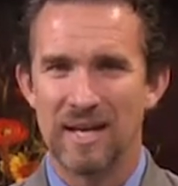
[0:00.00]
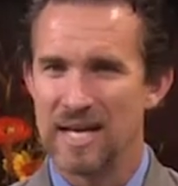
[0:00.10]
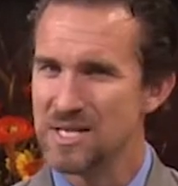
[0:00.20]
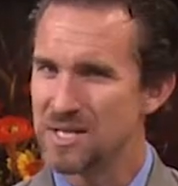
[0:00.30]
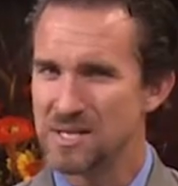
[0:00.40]

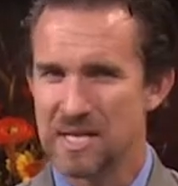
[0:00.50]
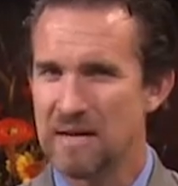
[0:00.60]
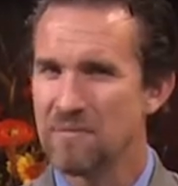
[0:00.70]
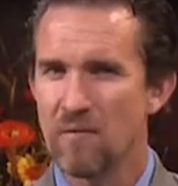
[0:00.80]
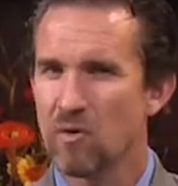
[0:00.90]
He's the
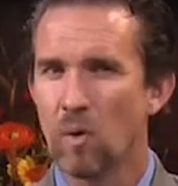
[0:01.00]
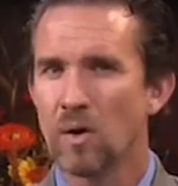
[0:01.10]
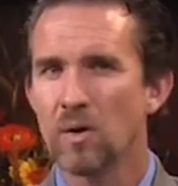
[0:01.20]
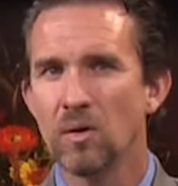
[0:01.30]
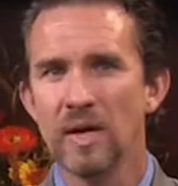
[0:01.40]
Savior of the
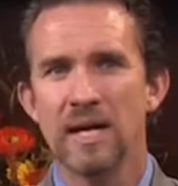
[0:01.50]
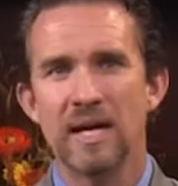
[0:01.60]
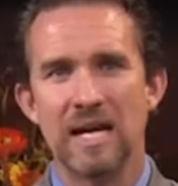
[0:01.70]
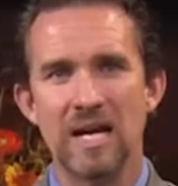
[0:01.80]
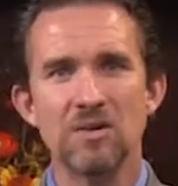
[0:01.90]
world.
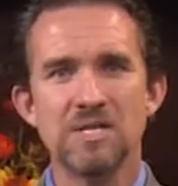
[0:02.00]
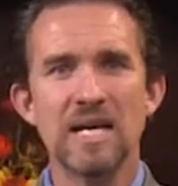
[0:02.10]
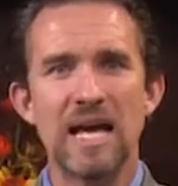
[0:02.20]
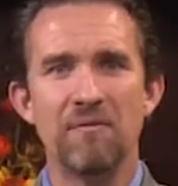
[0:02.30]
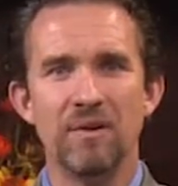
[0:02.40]
Here's
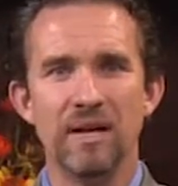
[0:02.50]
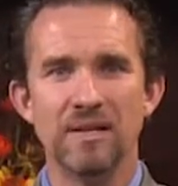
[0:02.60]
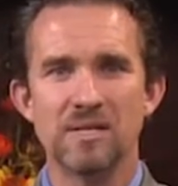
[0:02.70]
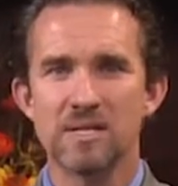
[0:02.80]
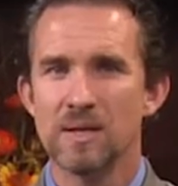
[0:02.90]
the
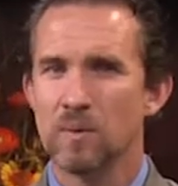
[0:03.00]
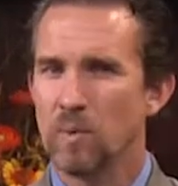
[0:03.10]
evidence.